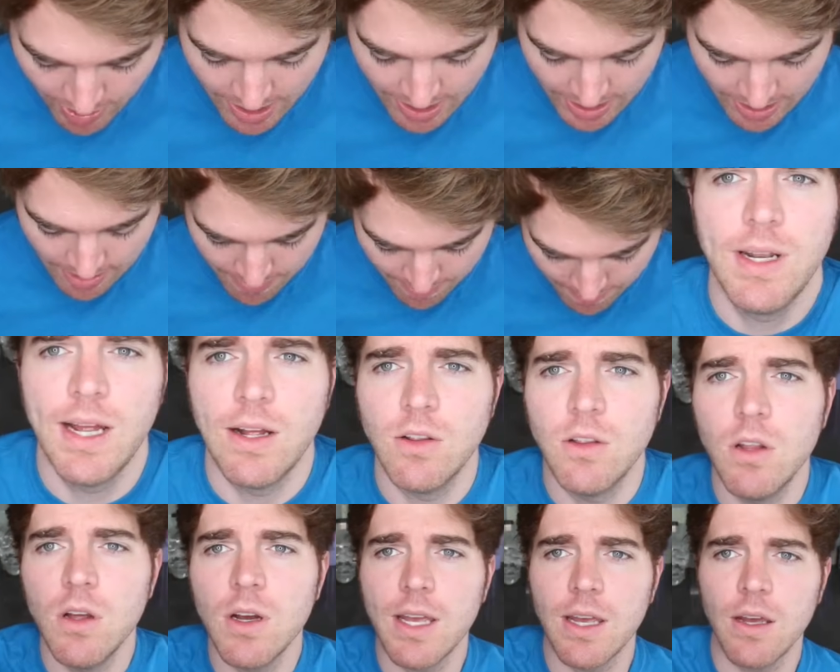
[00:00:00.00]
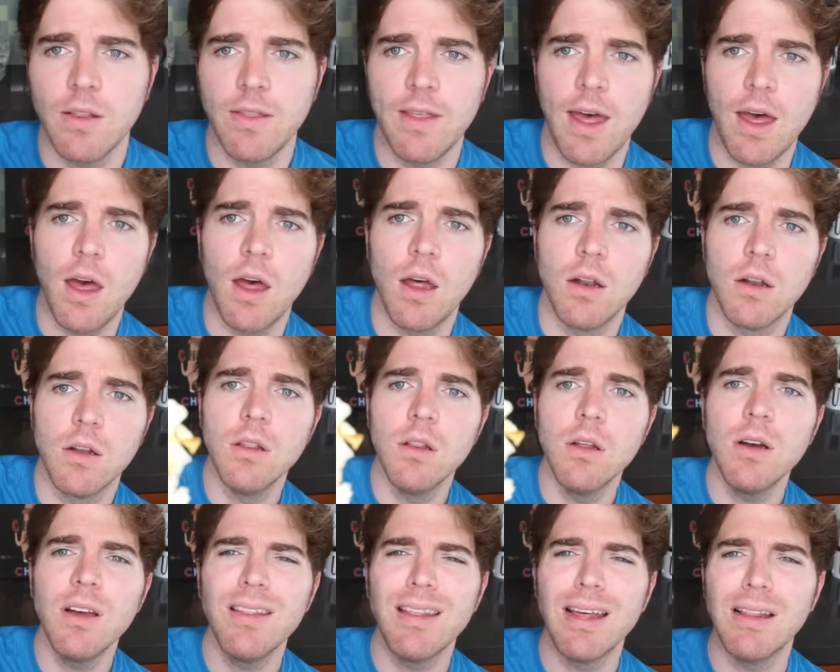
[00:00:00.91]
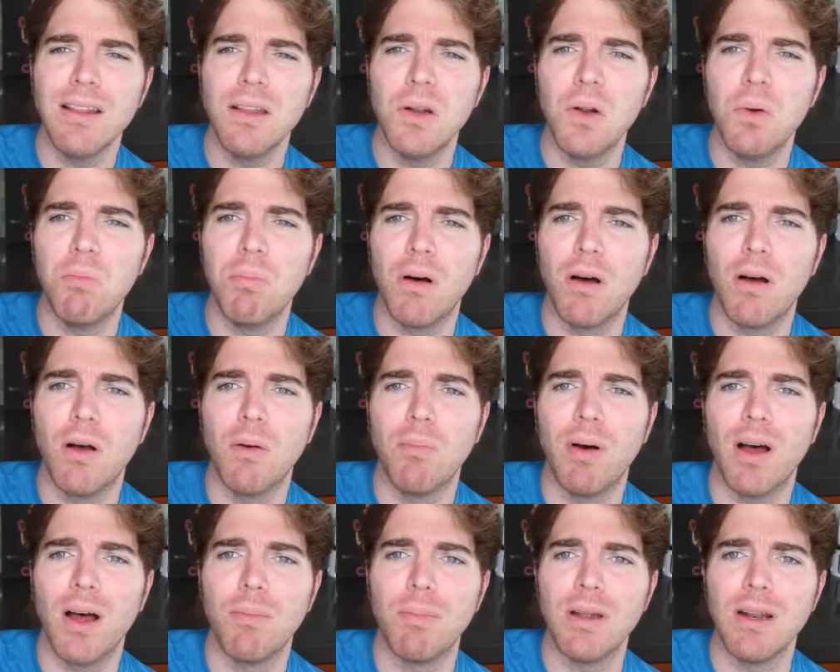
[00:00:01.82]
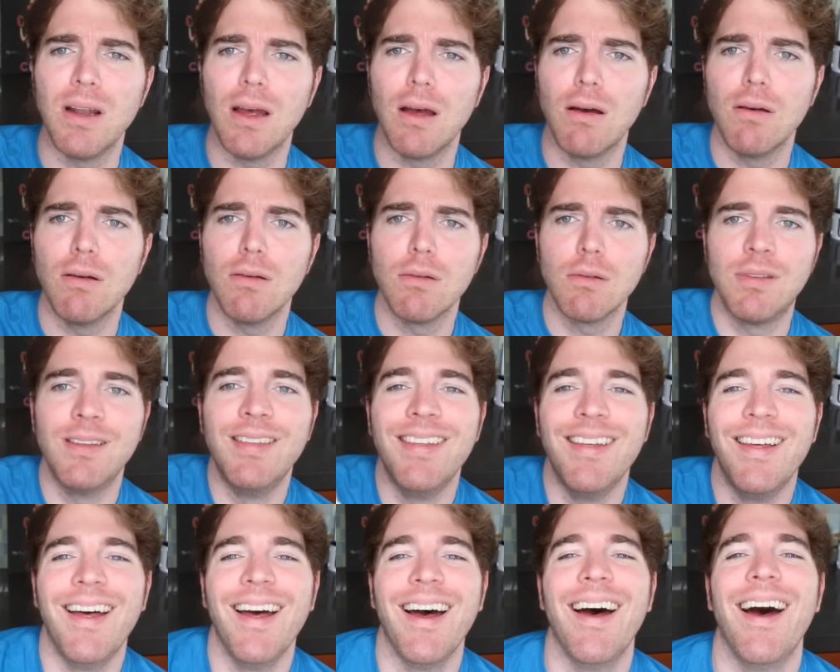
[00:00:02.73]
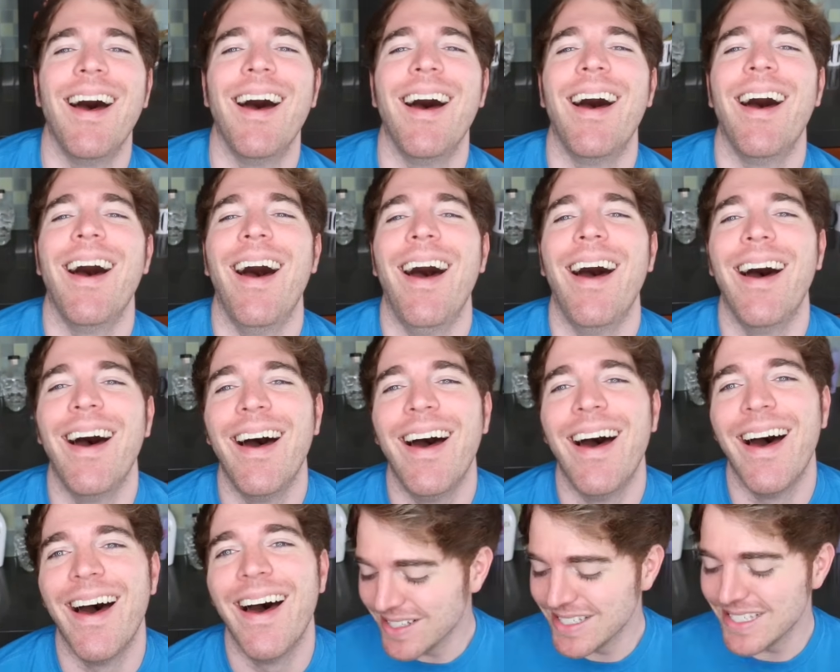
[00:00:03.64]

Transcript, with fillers: ready. Now look at that. Look at that little ball popping out.